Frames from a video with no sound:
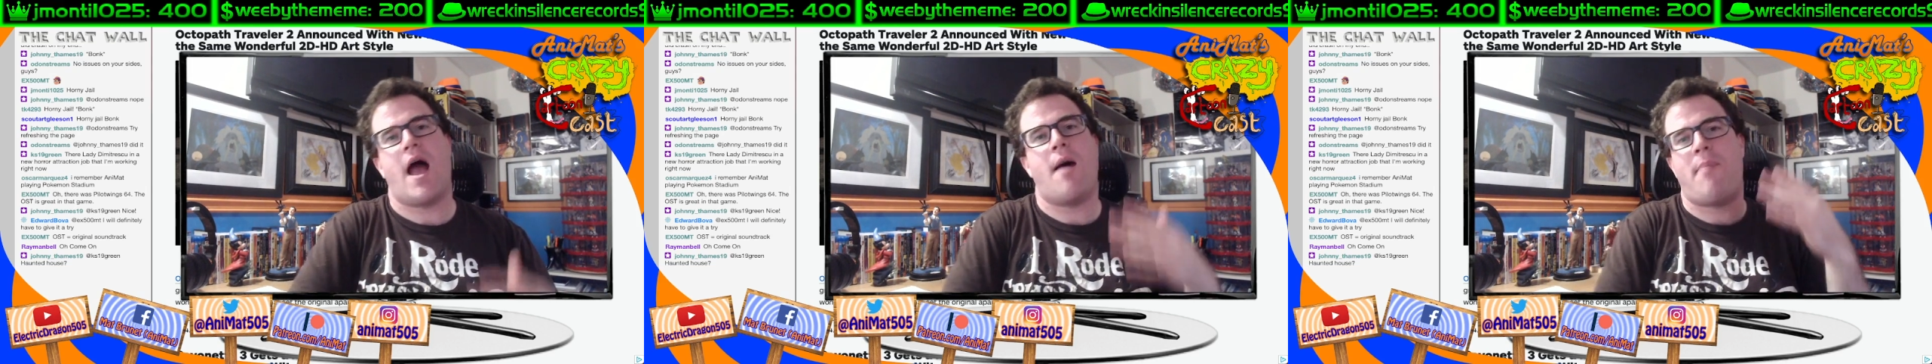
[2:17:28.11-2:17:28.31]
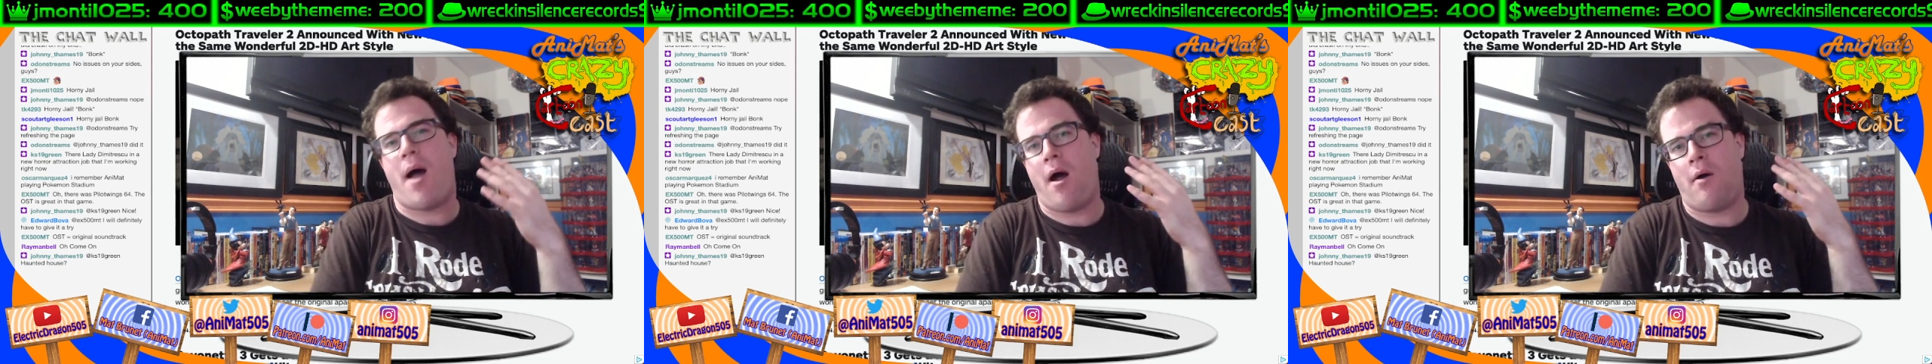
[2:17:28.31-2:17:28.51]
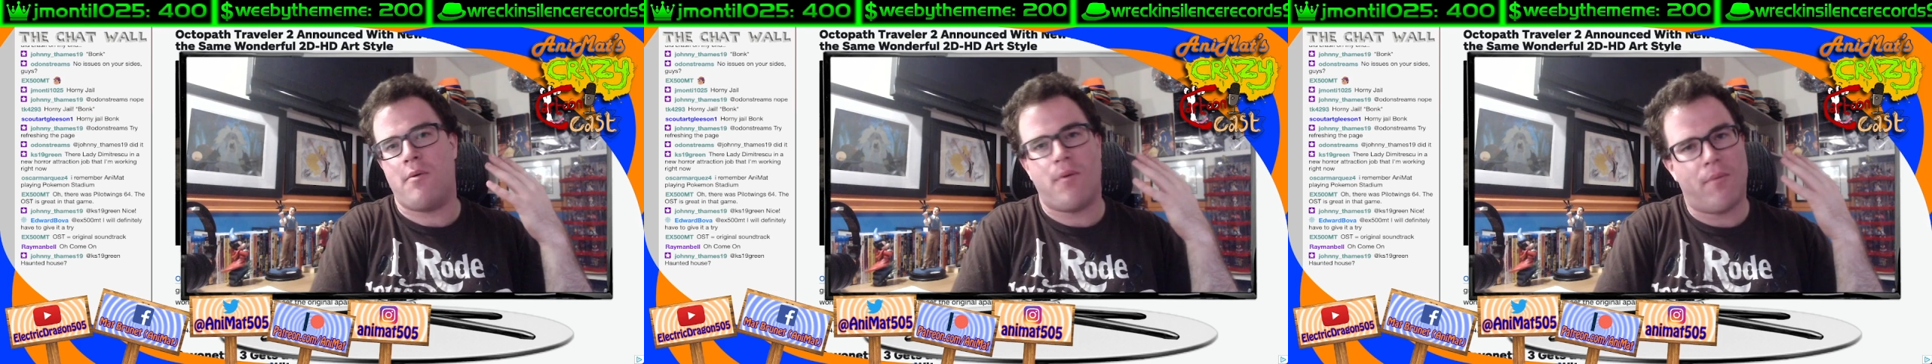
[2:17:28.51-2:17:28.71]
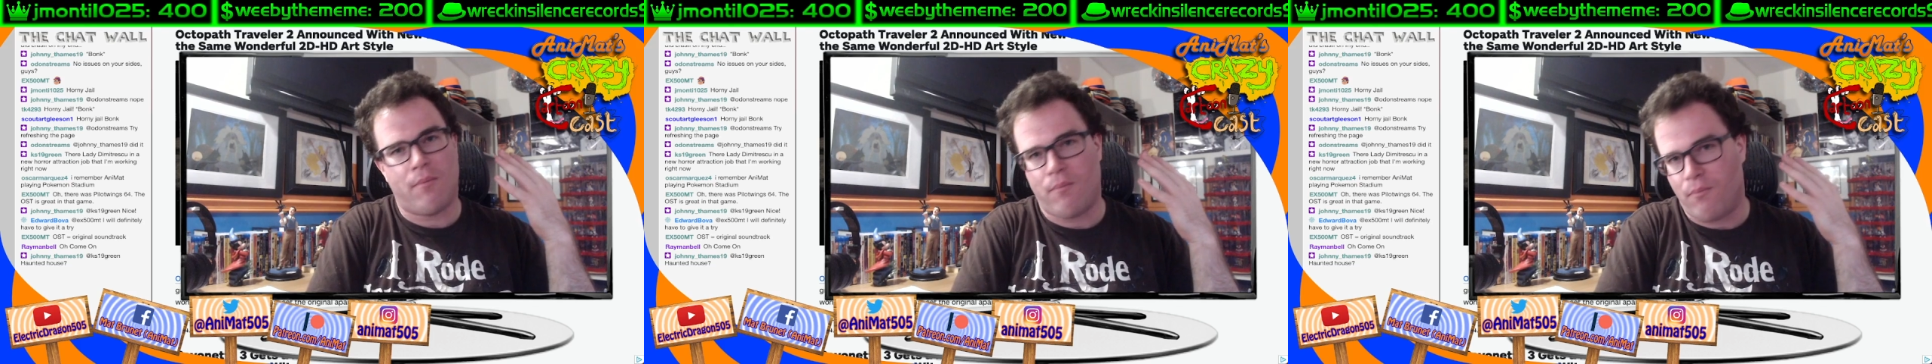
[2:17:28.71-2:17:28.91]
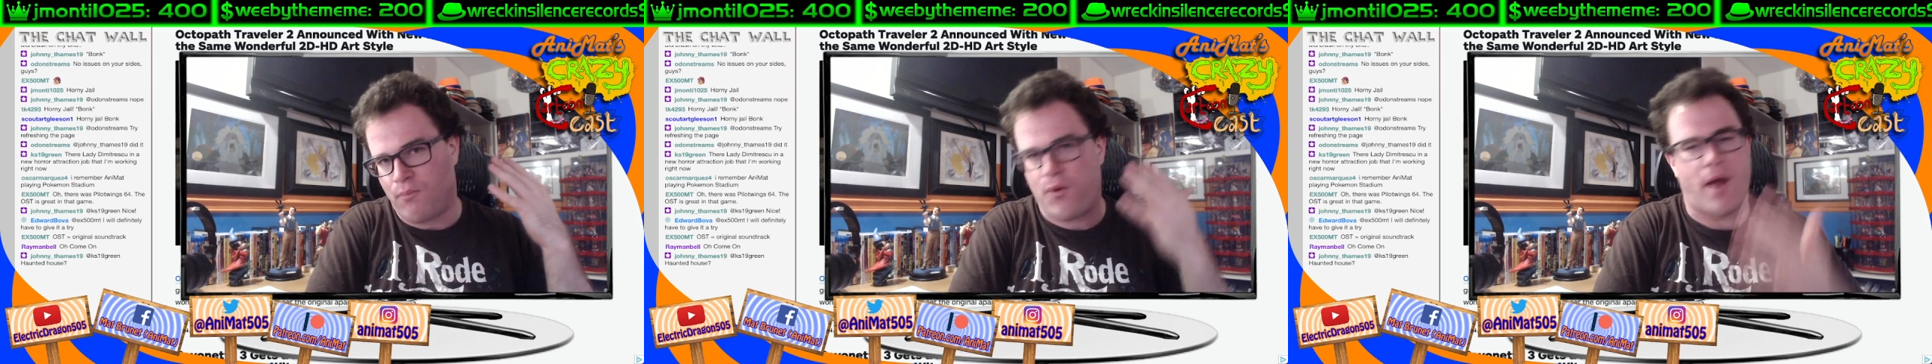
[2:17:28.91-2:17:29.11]
about
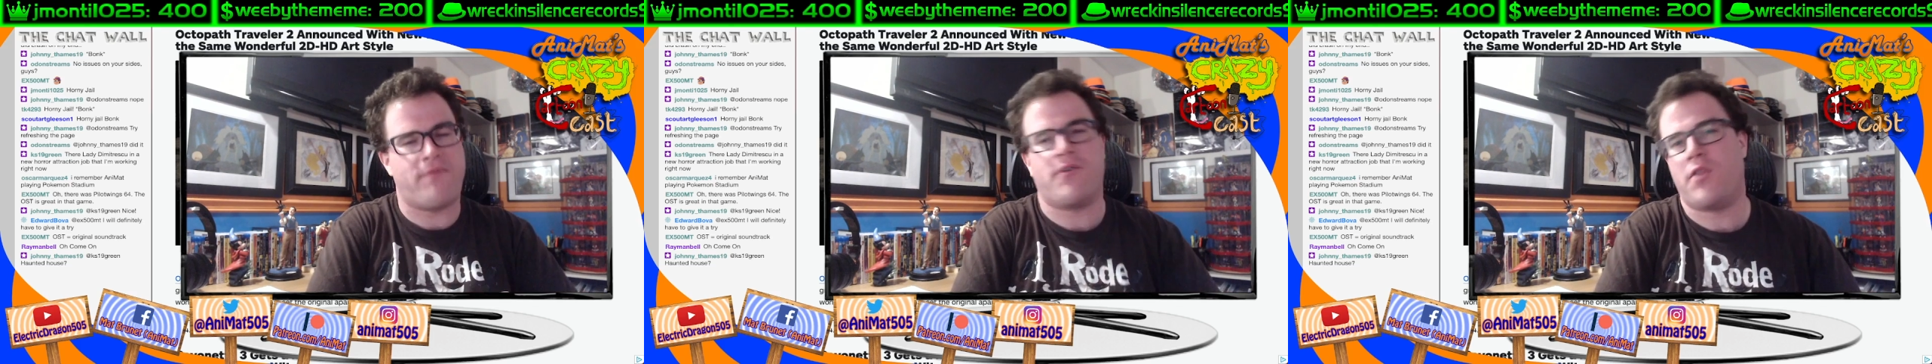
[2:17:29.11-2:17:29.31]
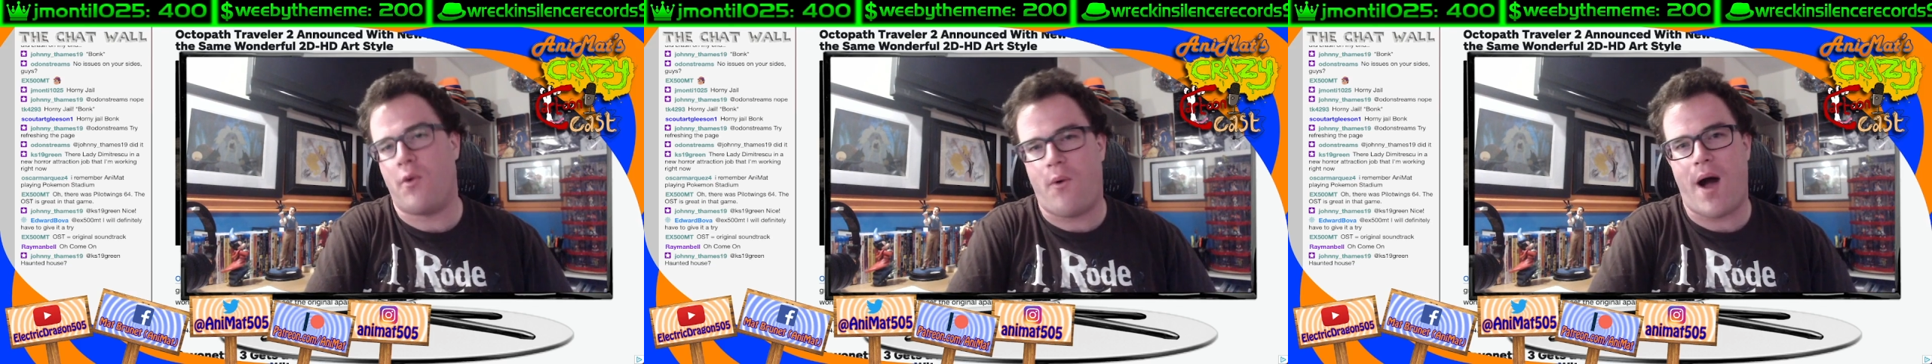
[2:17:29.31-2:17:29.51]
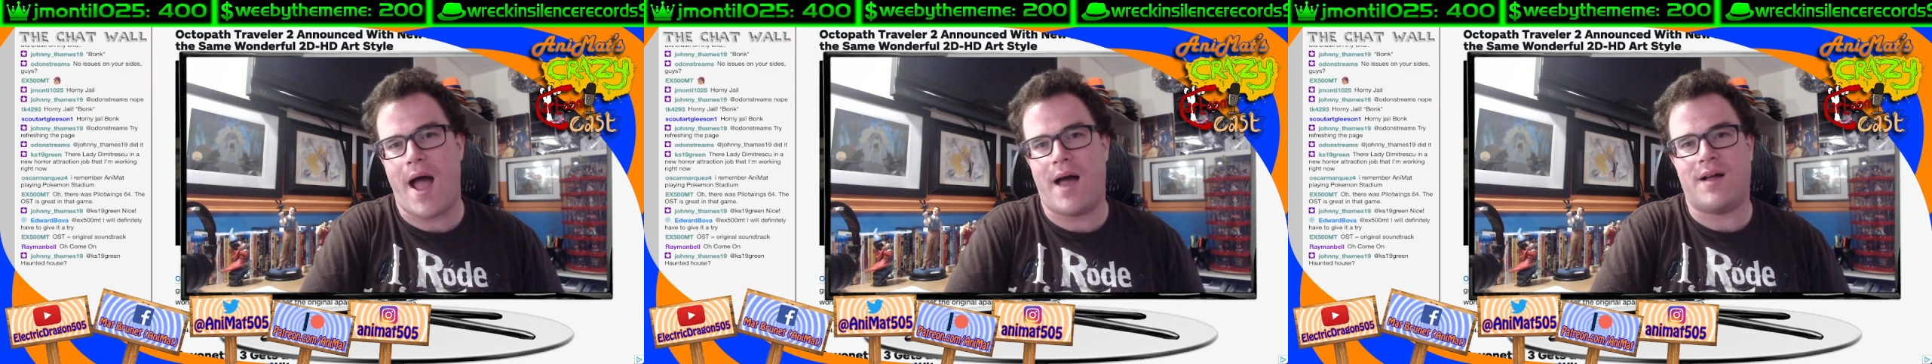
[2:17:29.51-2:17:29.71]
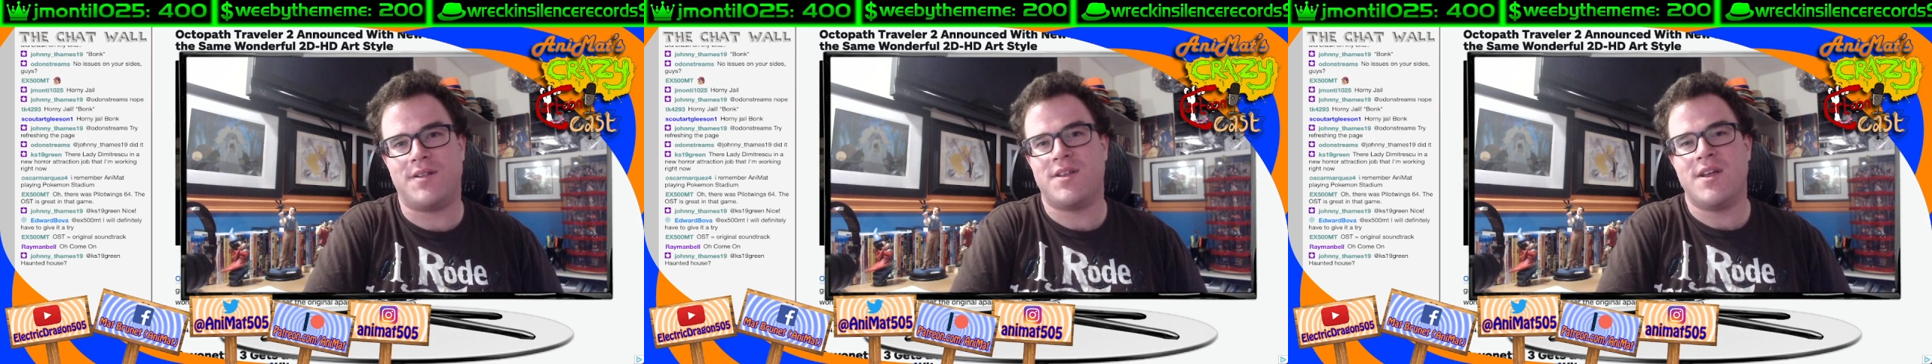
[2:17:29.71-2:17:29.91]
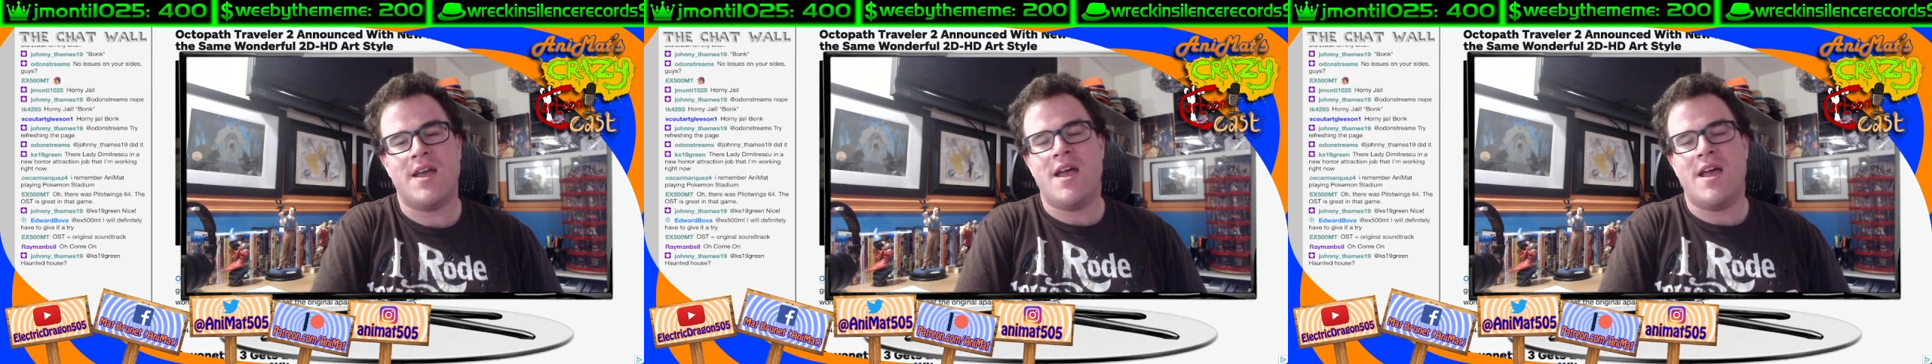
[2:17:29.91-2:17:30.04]
Breath of the Wild?